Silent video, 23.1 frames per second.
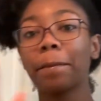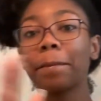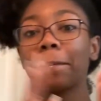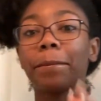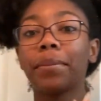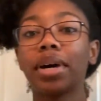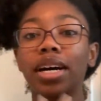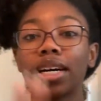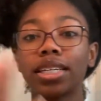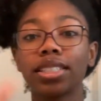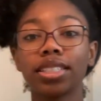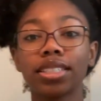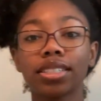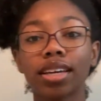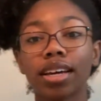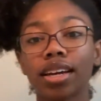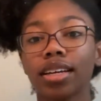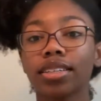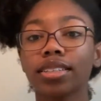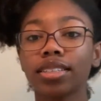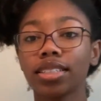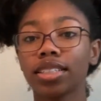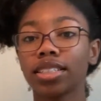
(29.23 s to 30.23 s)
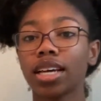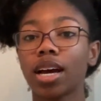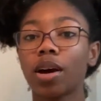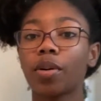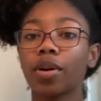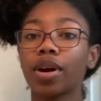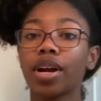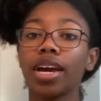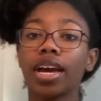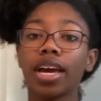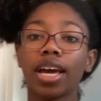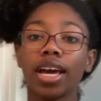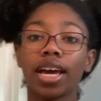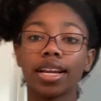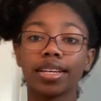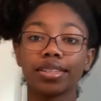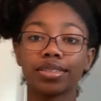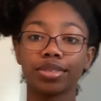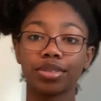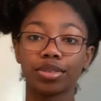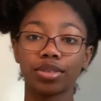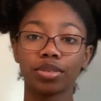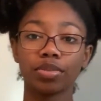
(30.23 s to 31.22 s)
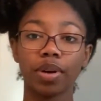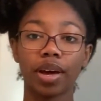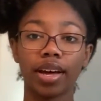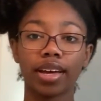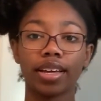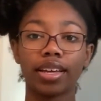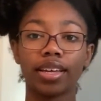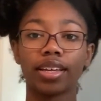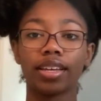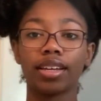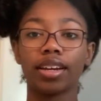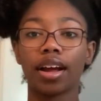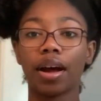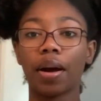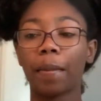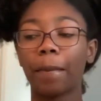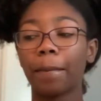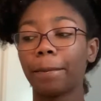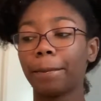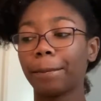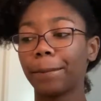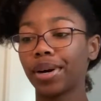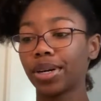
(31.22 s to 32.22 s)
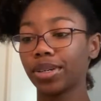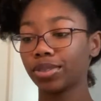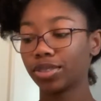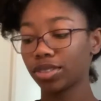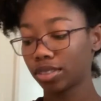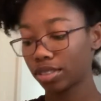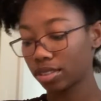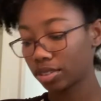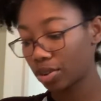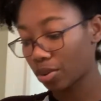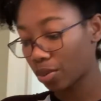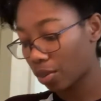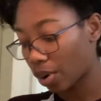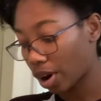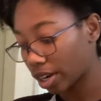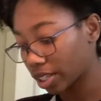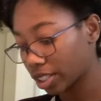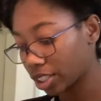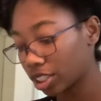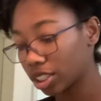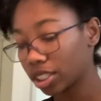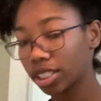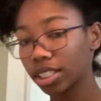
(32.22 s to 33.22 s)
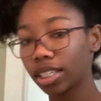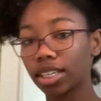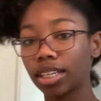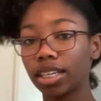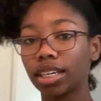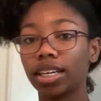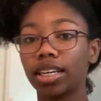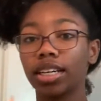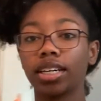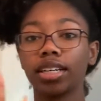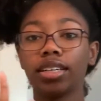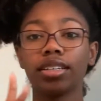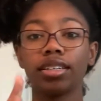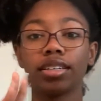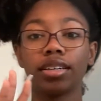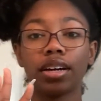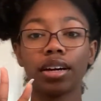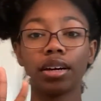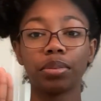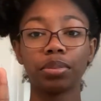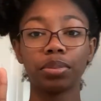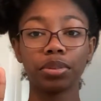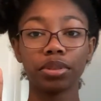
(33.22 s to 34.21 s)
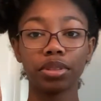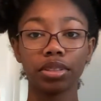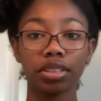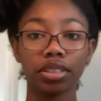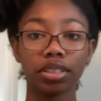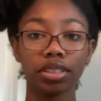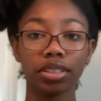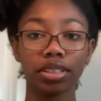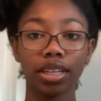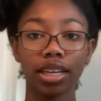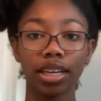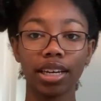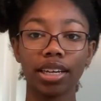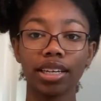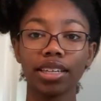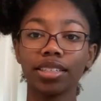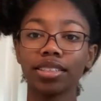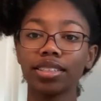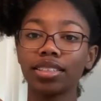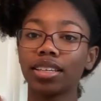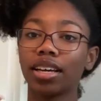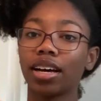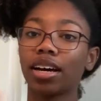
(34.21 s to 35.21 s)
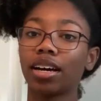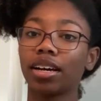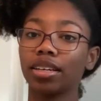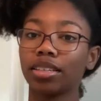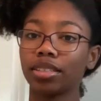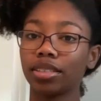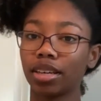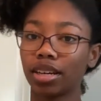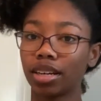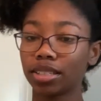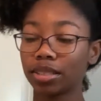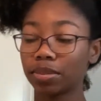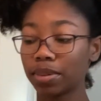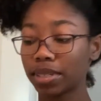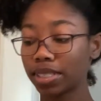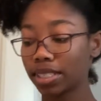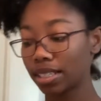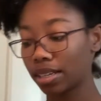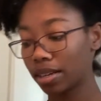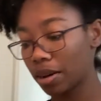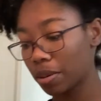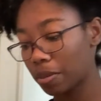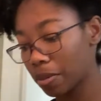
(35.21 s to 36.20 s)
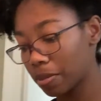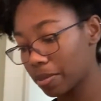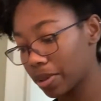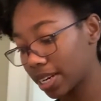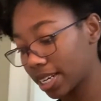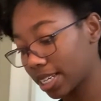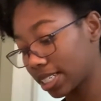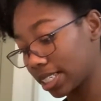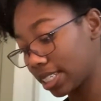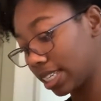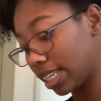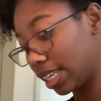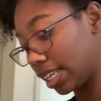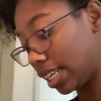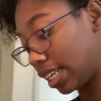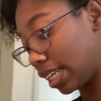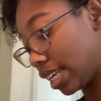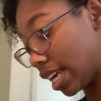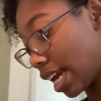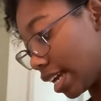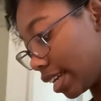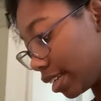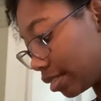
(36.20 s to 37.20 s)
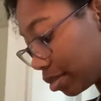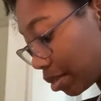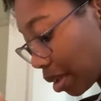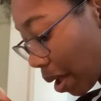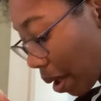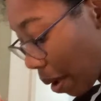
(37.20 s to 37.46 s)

But I just got out the shower, and excuse my head, I'm about to wash it in a couple of days. How I thought I was about to say a couple of minutes, yay!